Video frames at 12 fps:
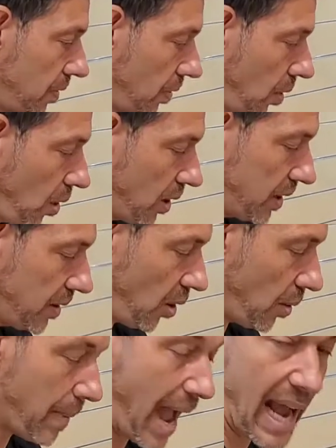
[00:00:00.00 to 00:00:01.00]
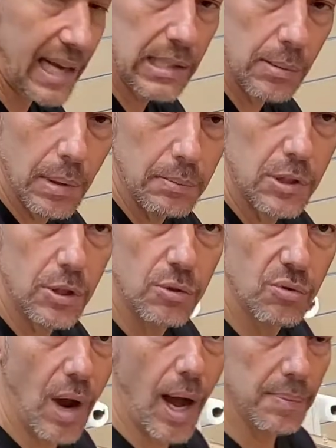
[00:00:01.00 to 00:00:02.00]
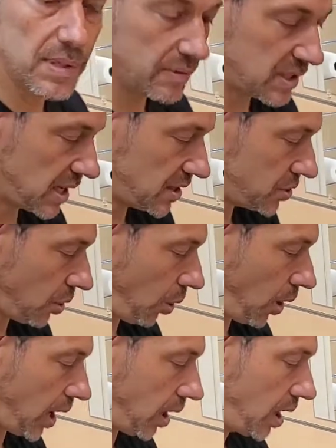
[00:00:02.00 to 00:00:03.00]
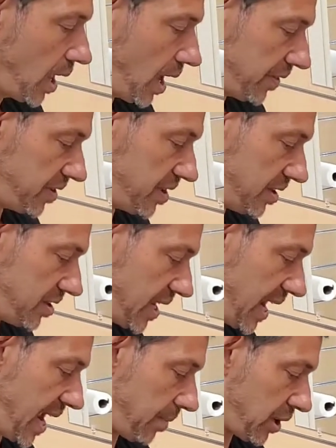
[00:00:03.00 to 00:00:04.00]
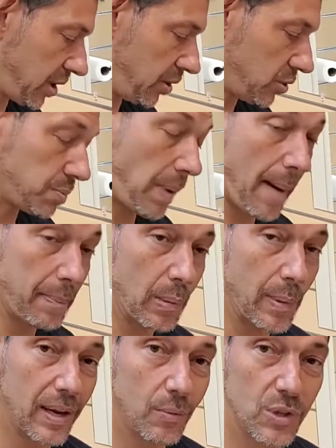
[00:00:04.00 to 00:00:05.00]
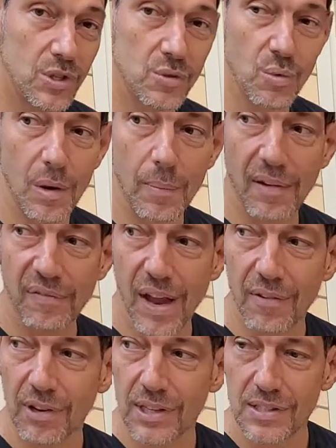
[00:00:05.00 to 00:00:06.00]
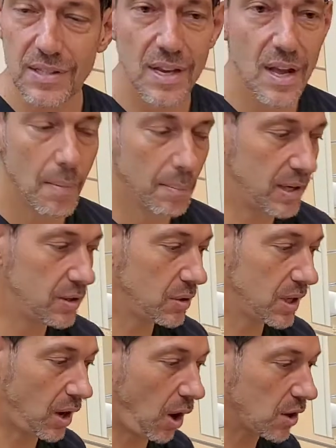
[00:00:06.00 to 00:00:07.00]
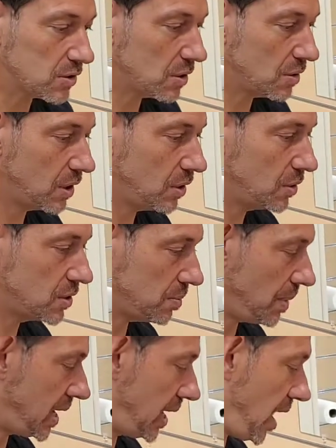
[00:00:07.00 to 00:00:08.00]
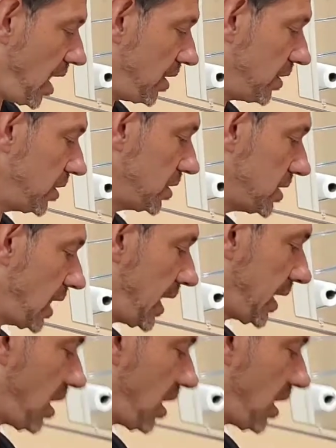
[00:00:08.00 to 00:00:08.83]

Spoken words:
or maximum 2 drops of essential oil. Today I'm going to use peppermint, which is one of my favorites, but you could also use many others like